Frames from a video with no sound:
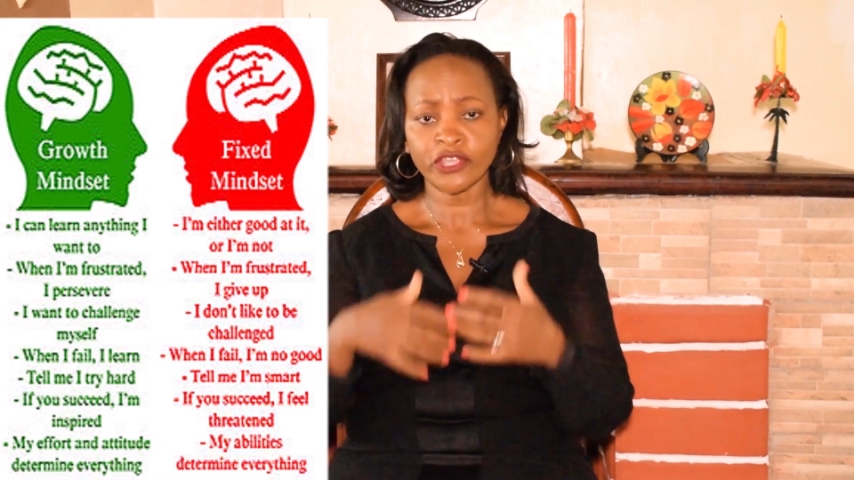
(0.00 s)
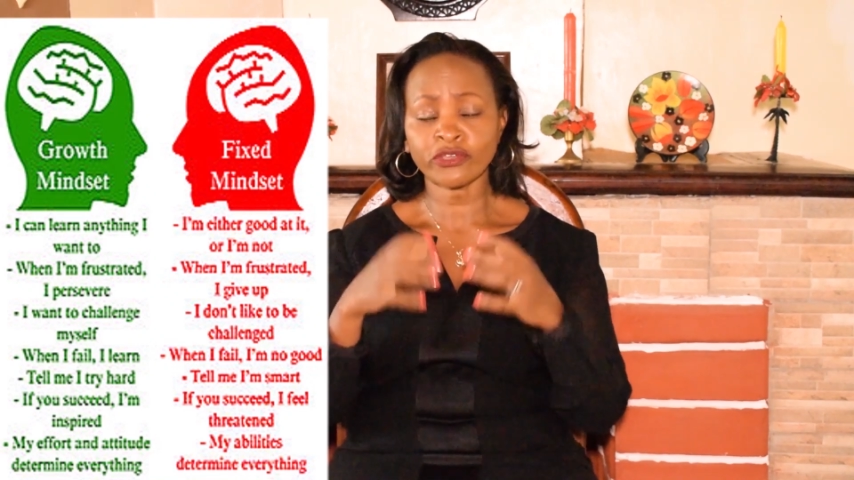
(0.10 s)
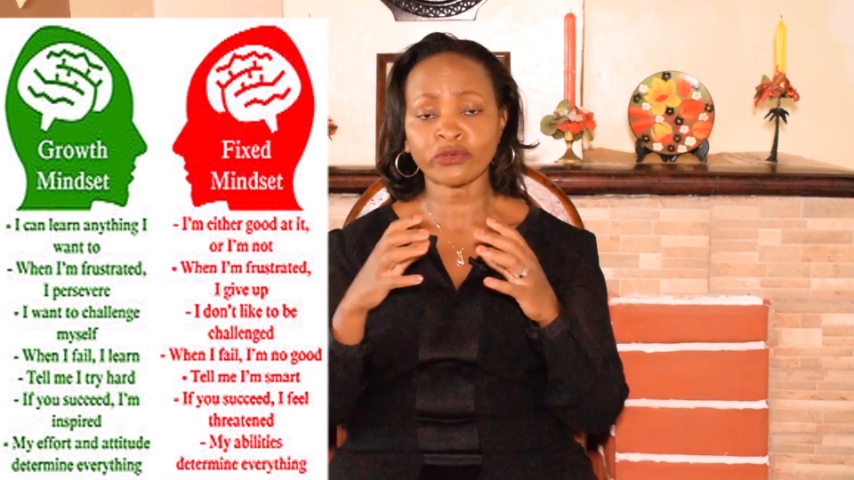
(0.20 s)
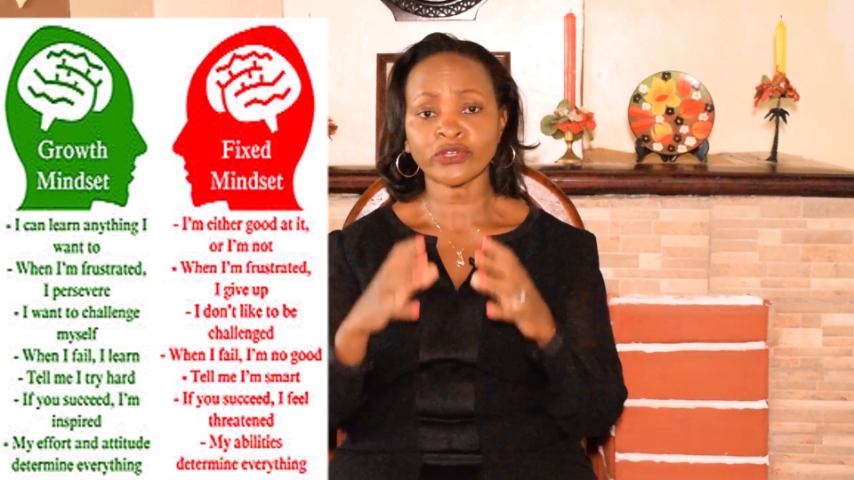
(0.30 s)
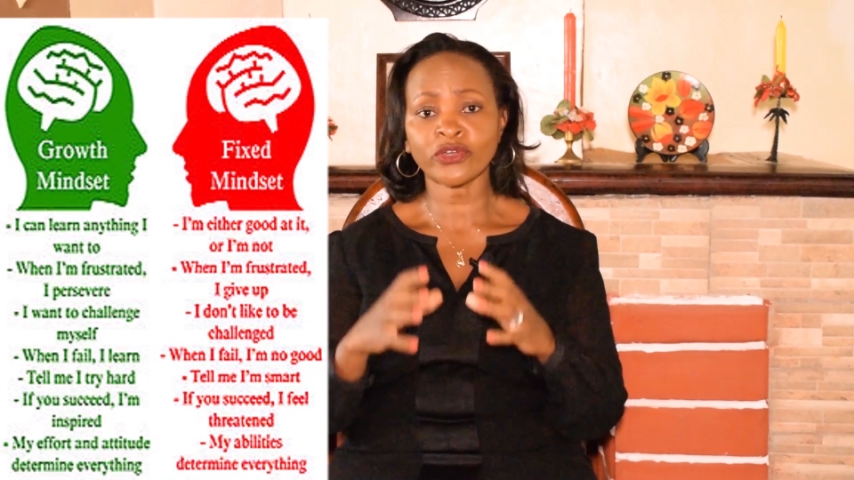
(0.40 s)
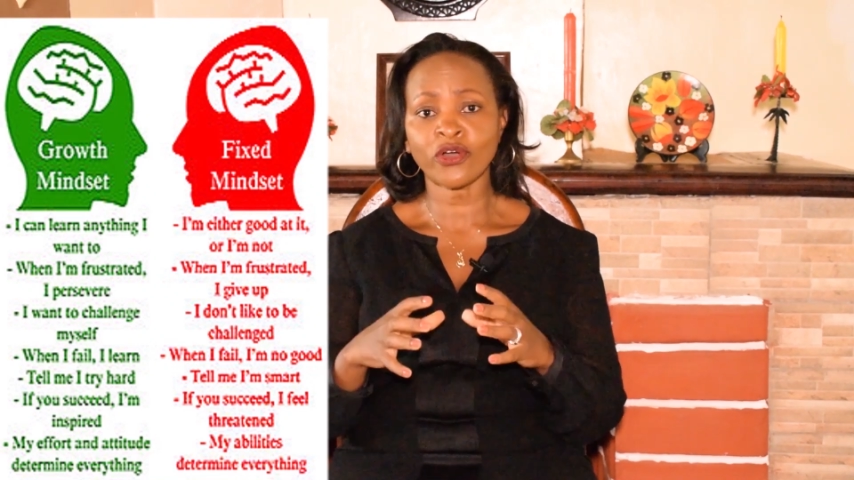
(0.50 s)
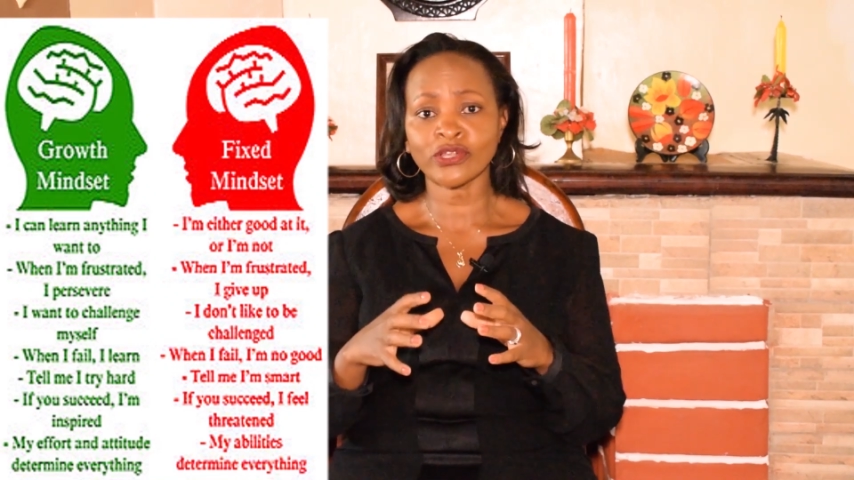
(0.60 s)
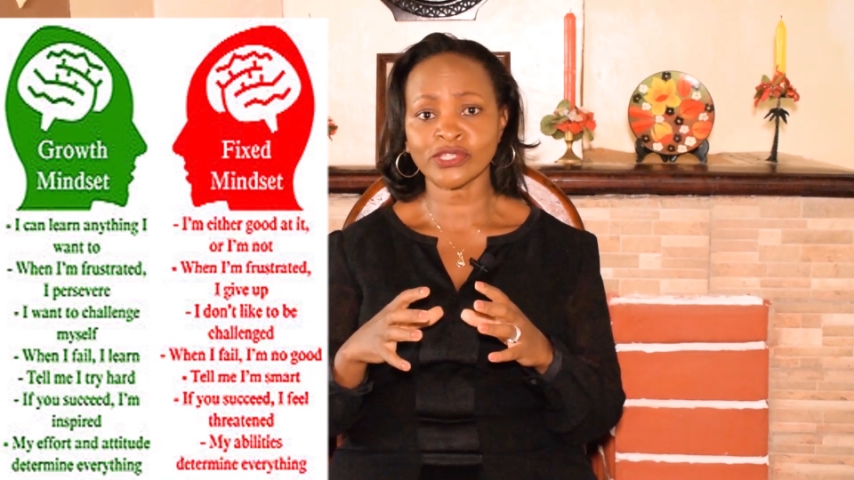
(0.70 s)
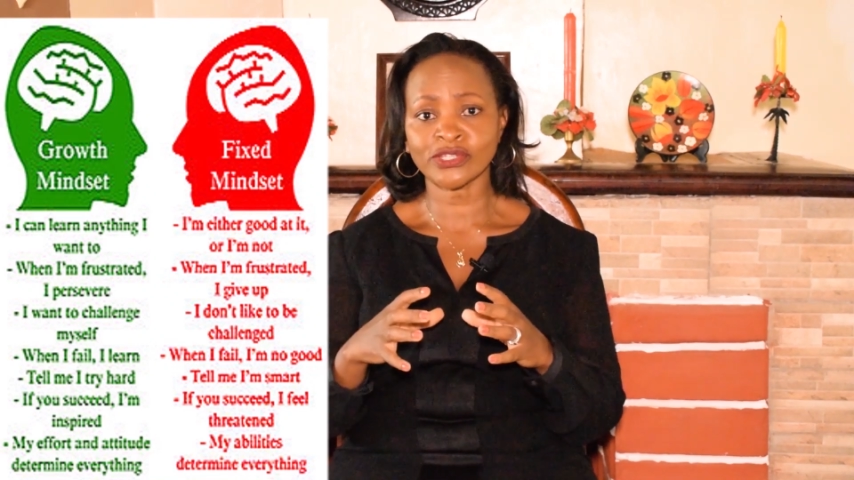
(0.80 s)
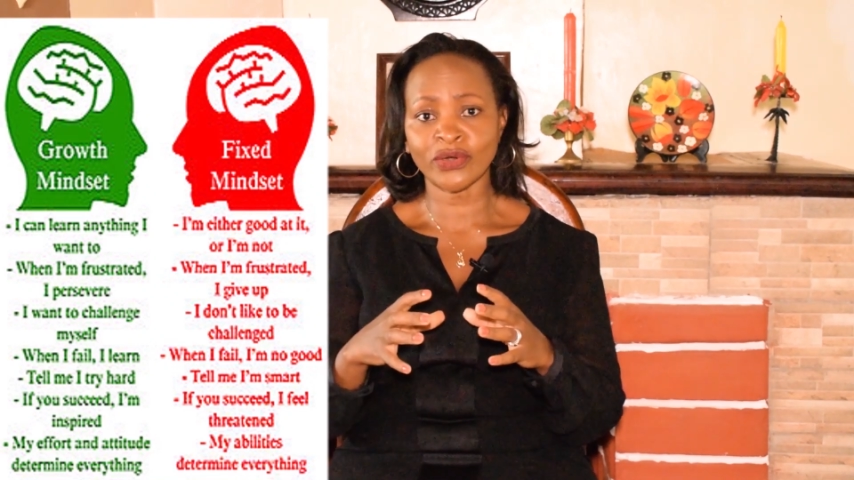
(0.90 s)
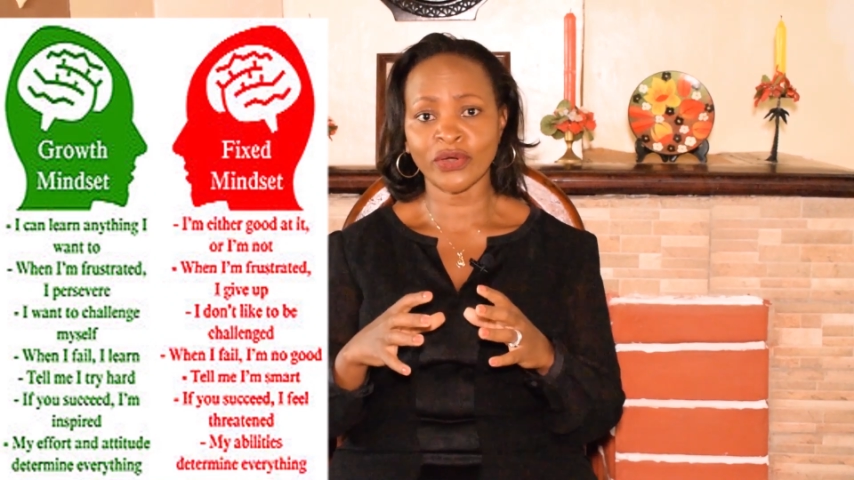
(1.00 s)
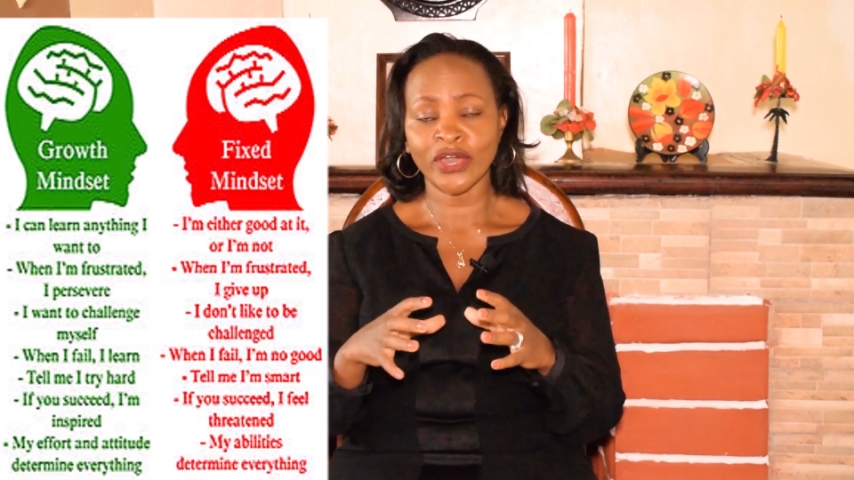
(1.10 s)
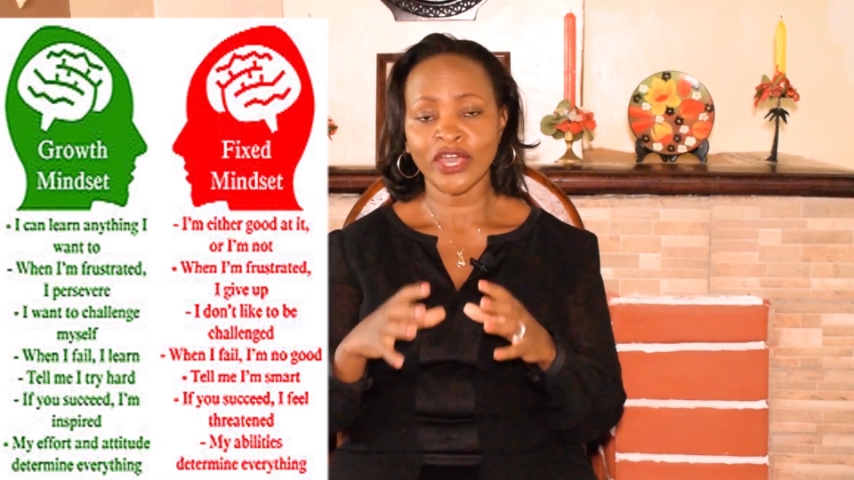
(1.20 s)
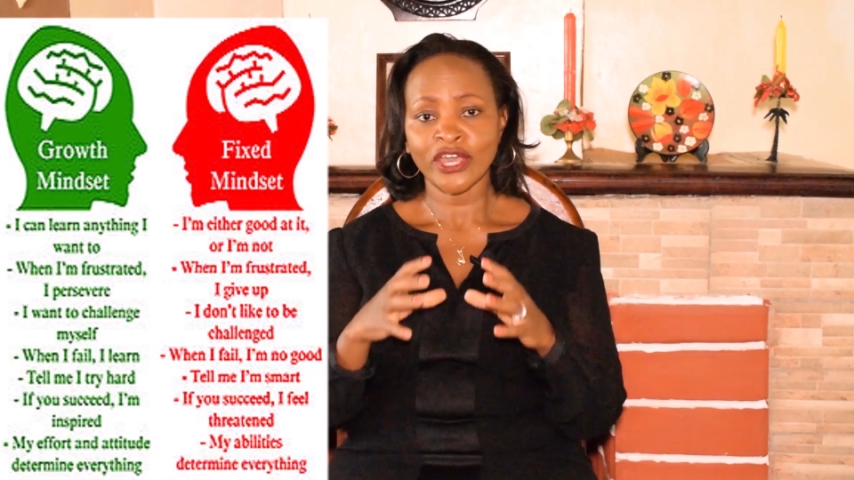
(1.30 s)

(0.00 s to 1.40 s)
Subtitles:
you could also